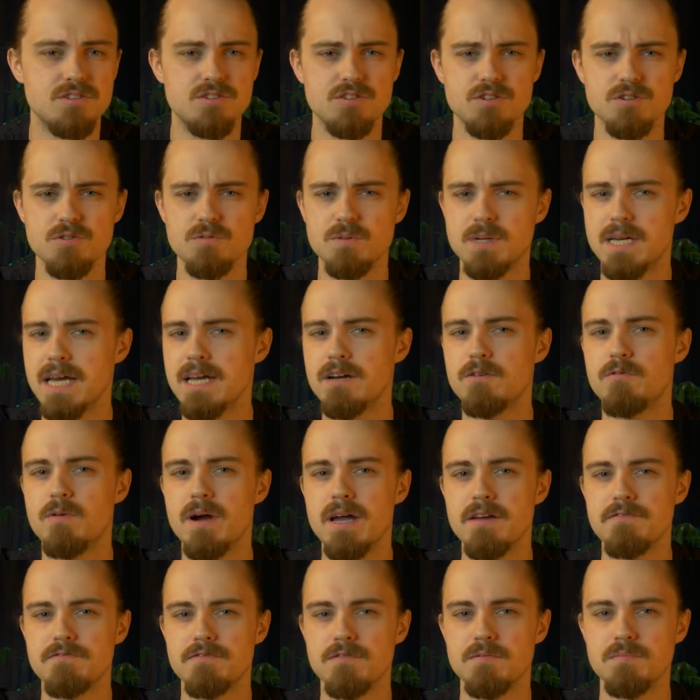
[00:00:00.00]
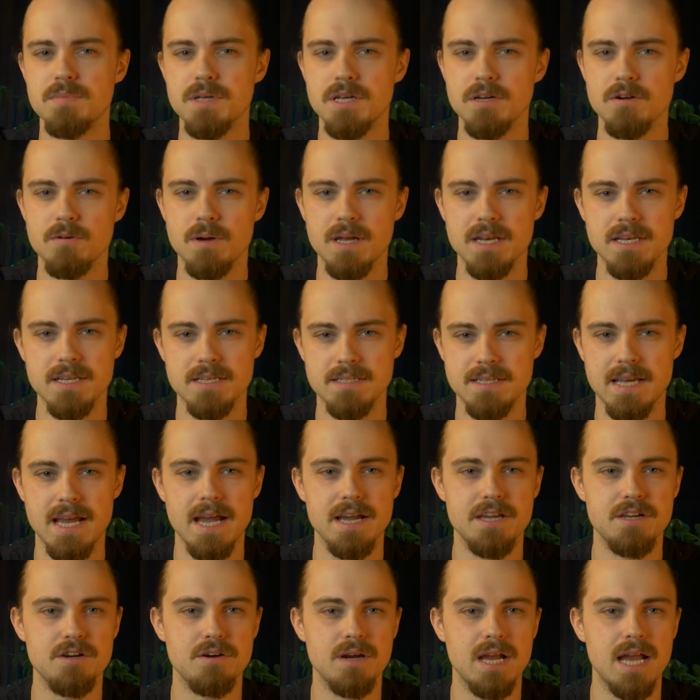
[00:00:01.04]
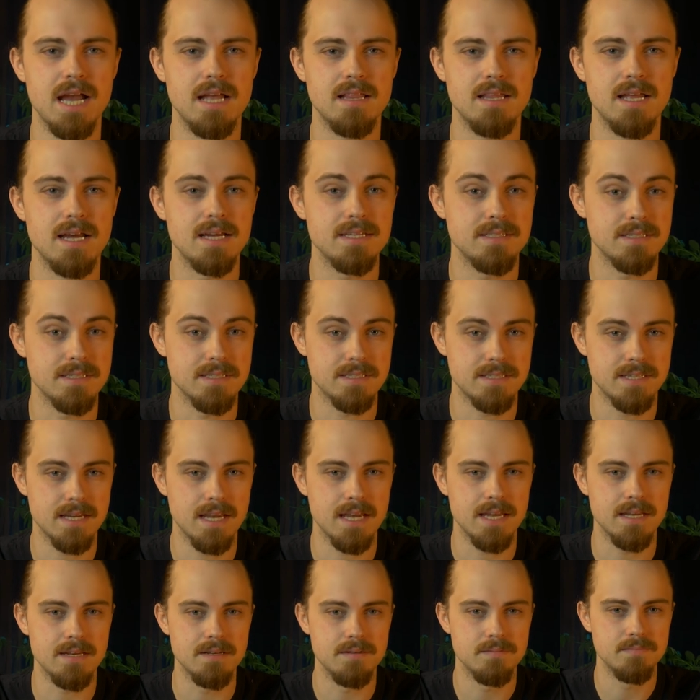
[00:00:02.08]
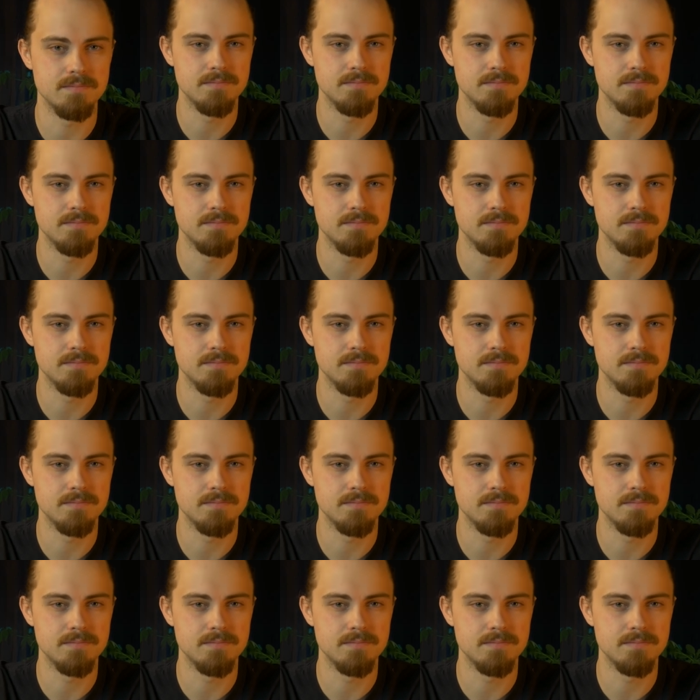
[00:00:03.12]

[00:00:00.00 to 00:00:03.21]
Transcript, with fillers: to get away from you and attack your allies instead